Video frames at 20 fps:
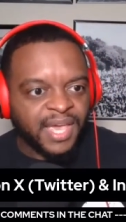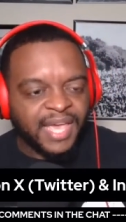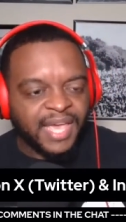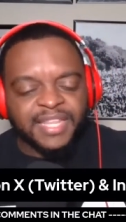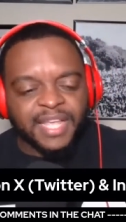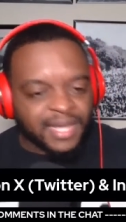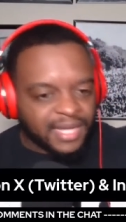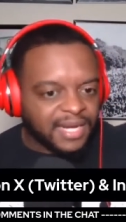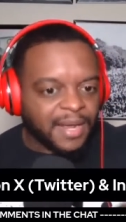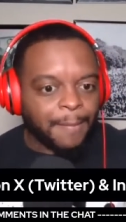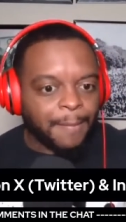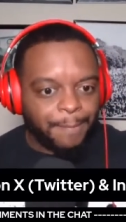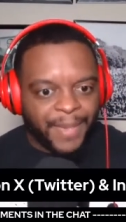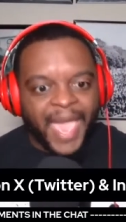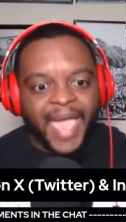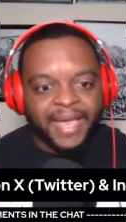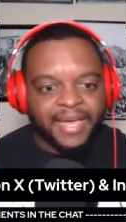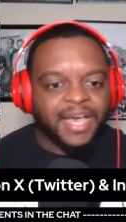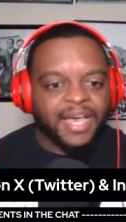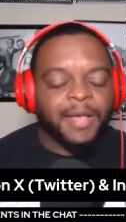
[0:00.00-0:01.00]
And they're going to
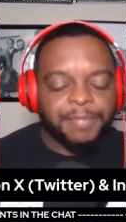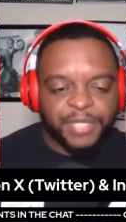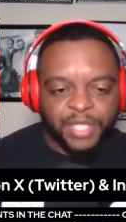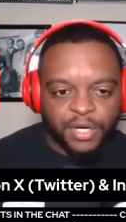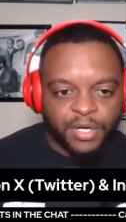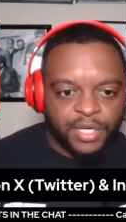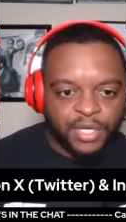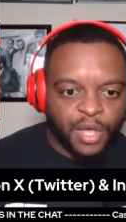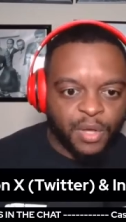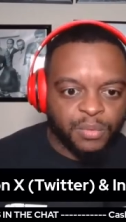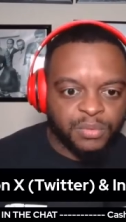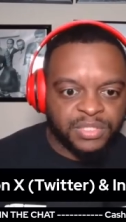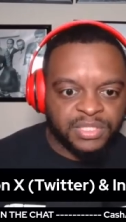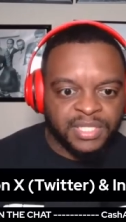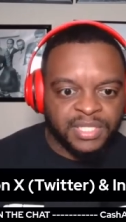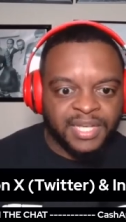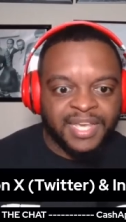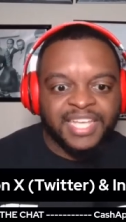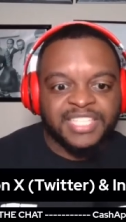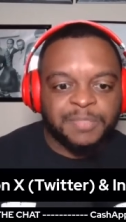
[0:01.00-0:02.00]
back up their coach,
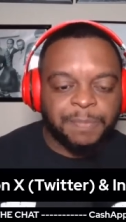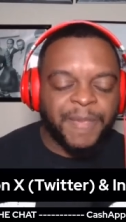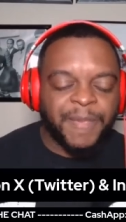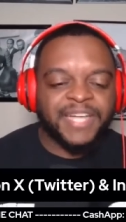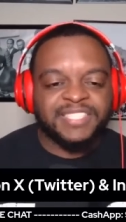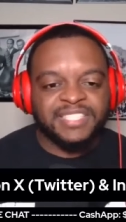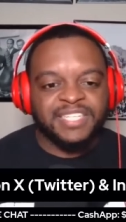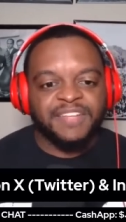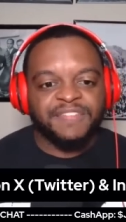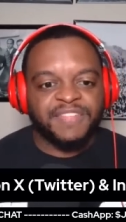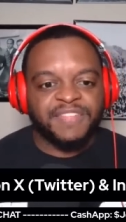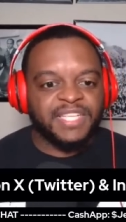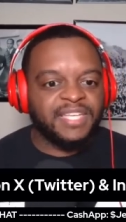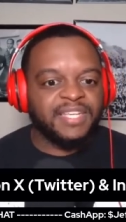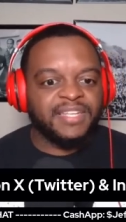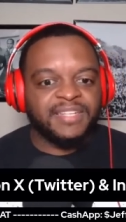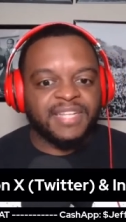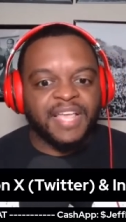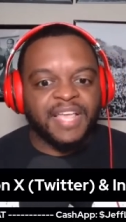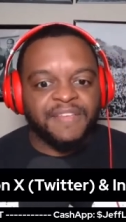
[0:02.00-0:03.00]
especially if the,
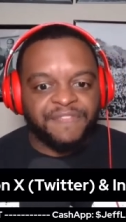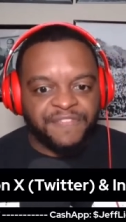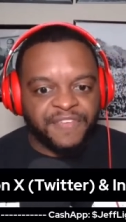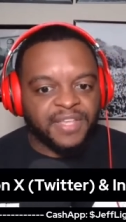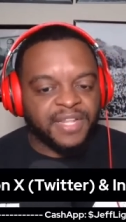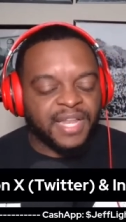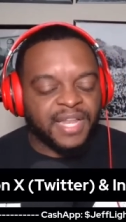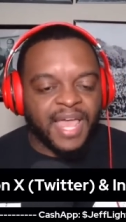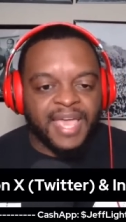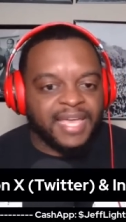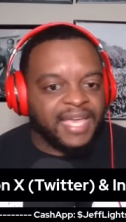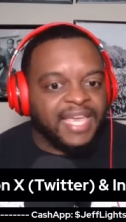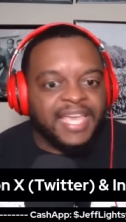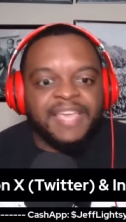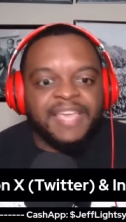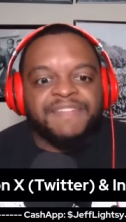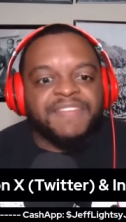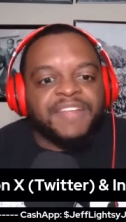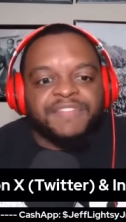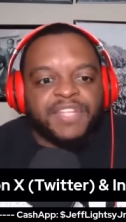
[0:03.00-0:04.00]
they feel like,
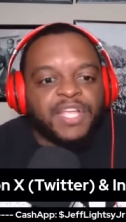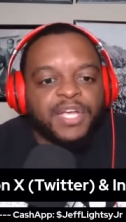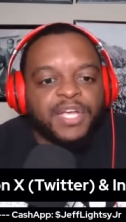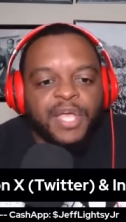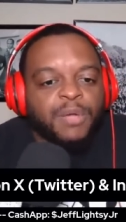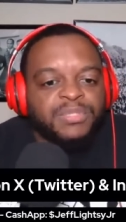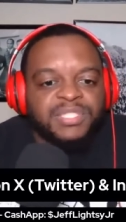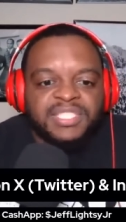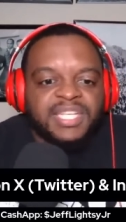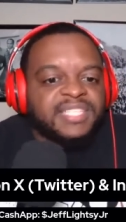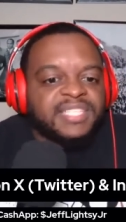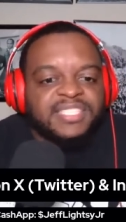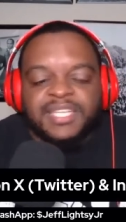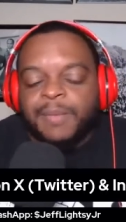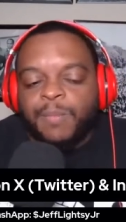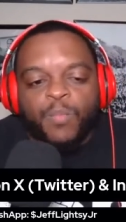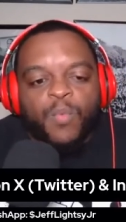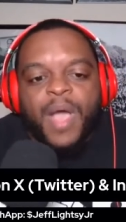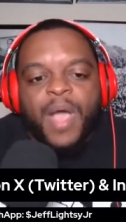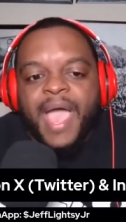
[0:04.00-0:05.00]
even if their coach says
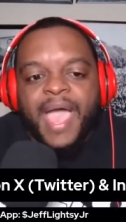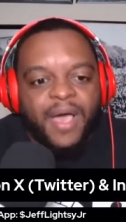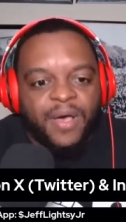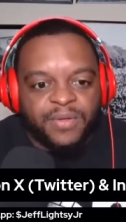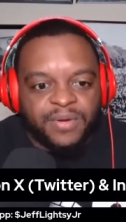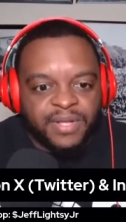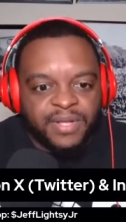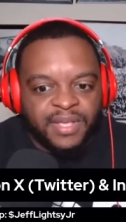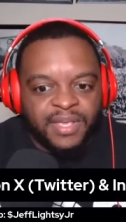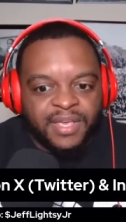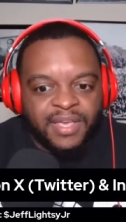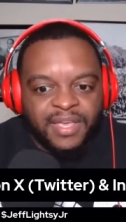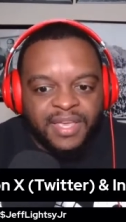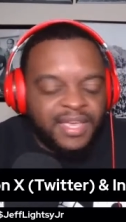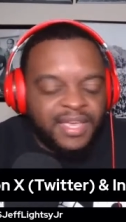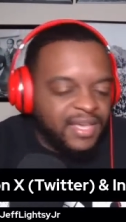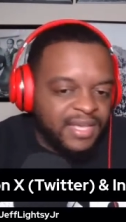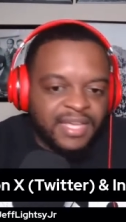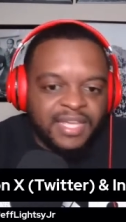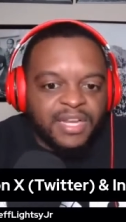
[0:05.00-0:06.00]
something wild.
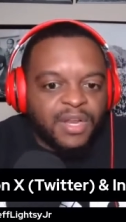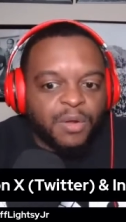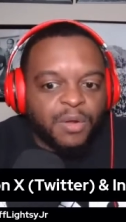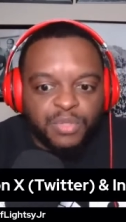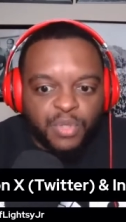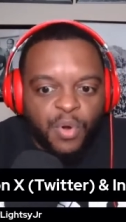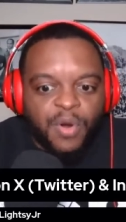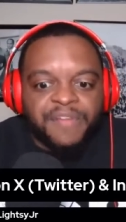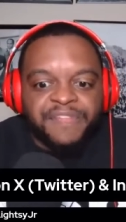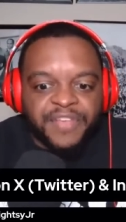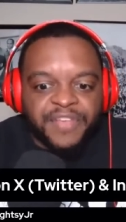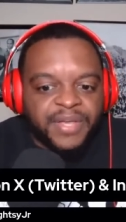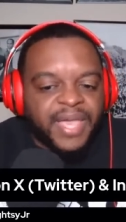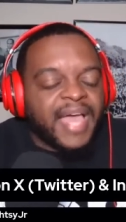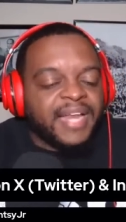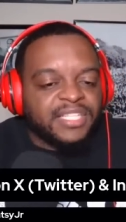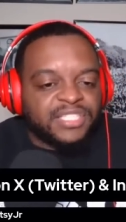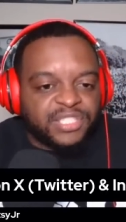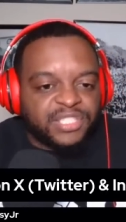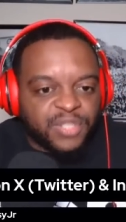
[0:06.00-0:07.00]
You know, Norvell
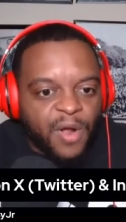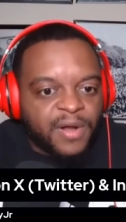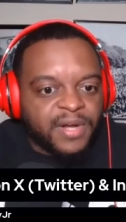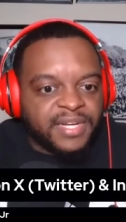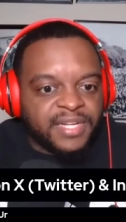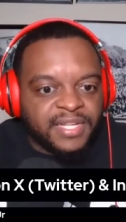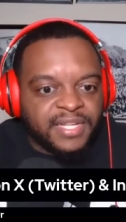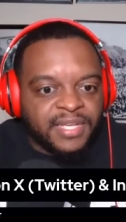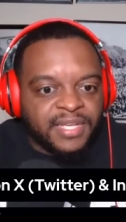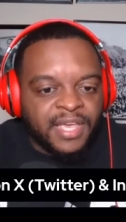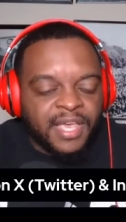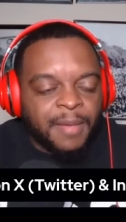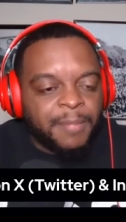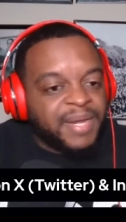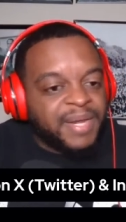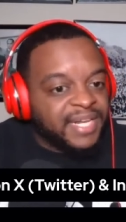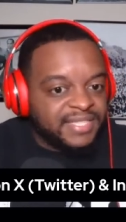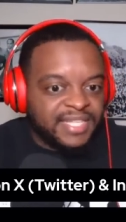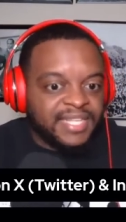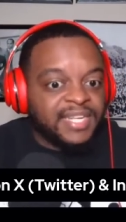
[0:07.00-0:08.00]
kind of started it,
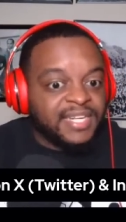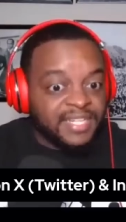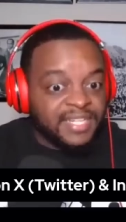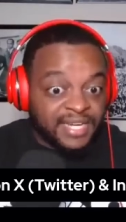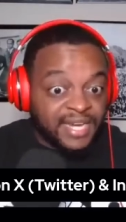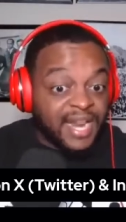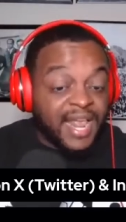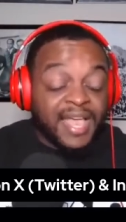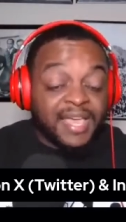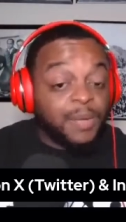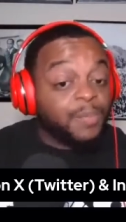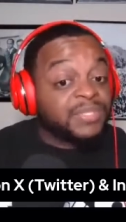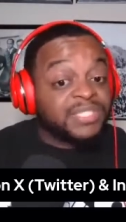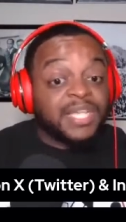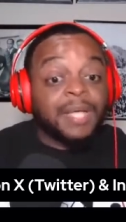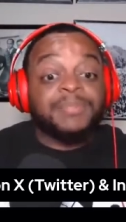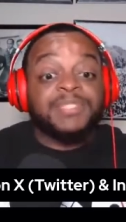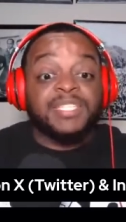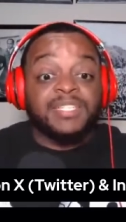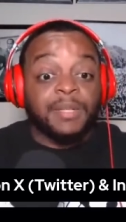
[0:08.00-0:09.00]
but at the end of the day, it was
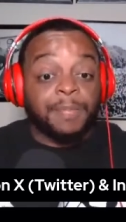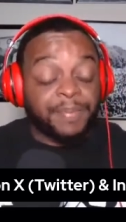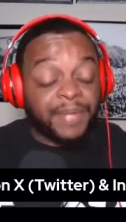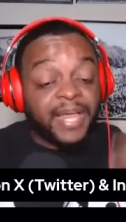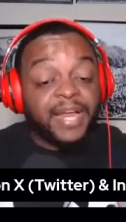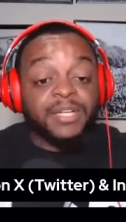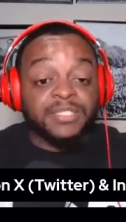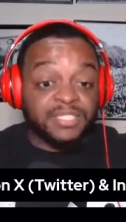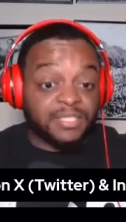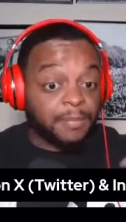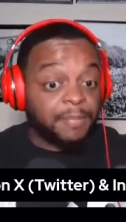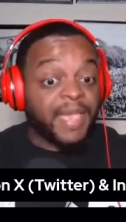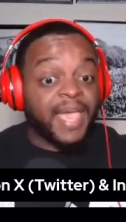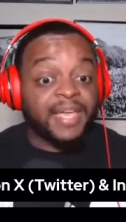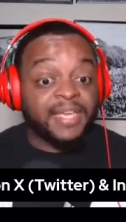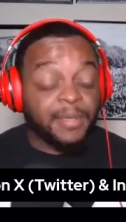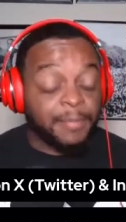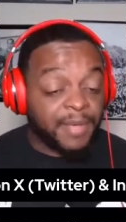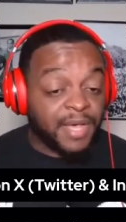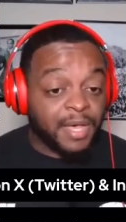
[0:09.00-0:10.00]
up to the players to
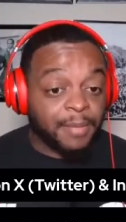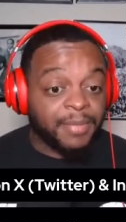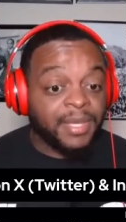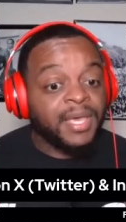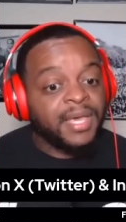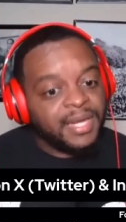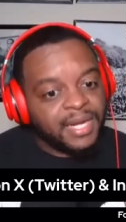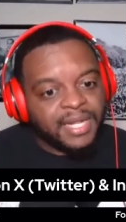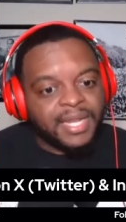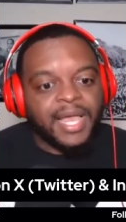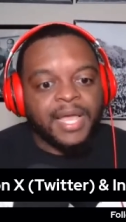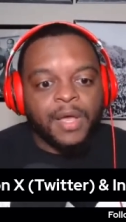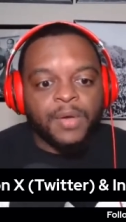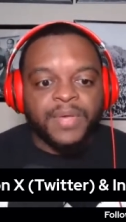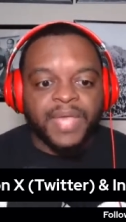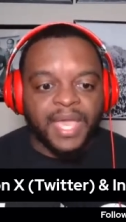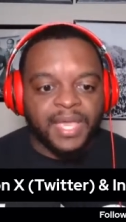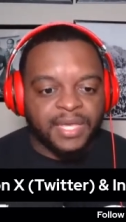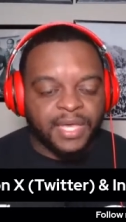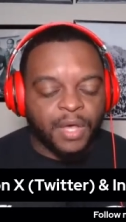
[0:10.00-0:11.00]
back him up. And they're like,
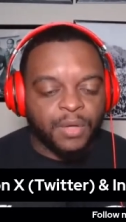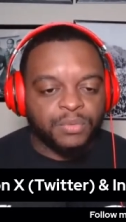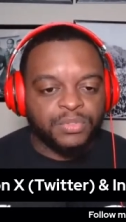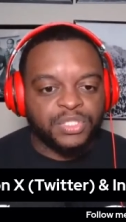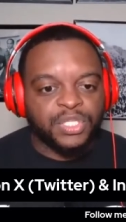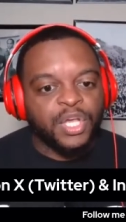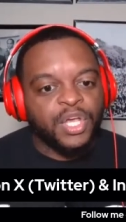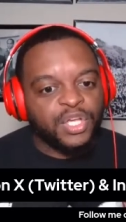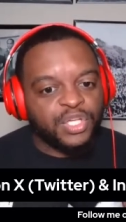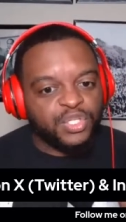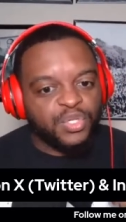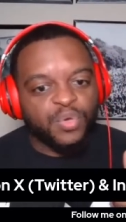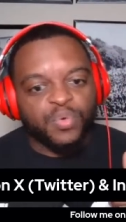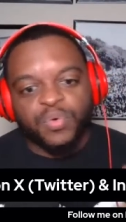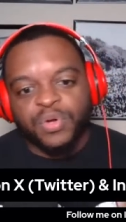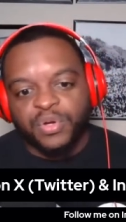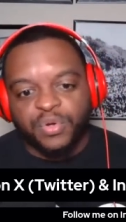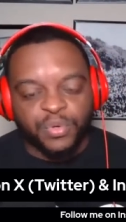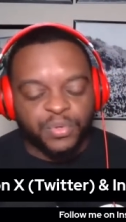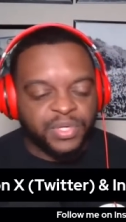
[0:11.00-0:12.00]
okay, coach, you
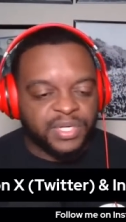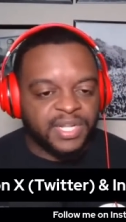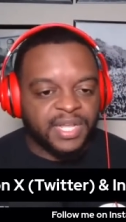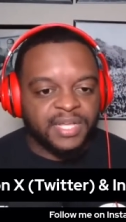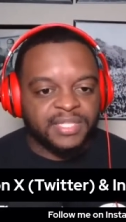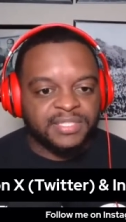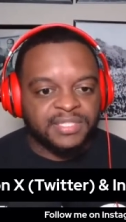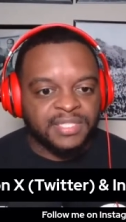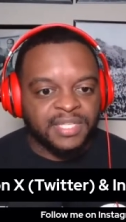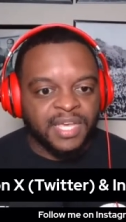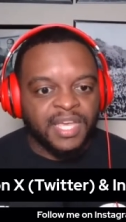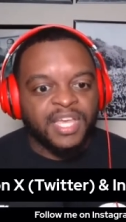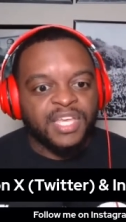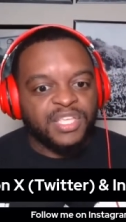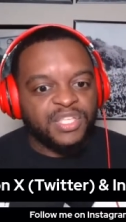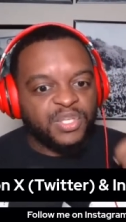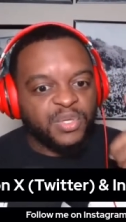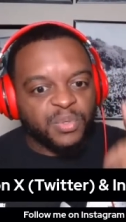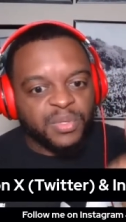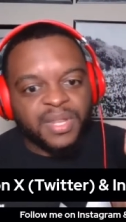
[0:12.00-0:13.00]
recruited us.
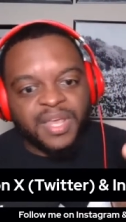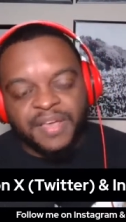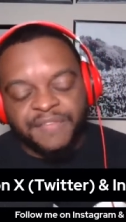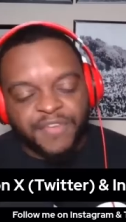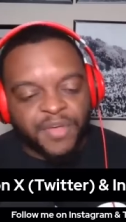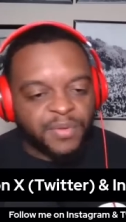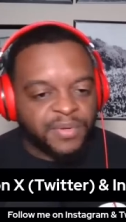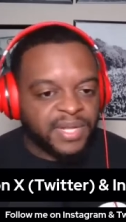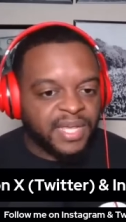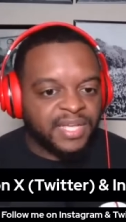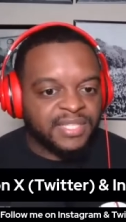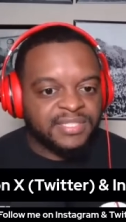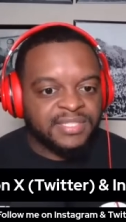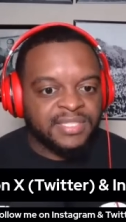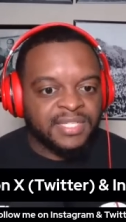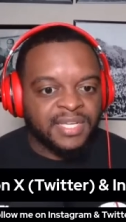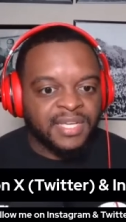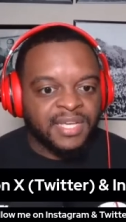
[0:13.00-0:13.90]
You love on us.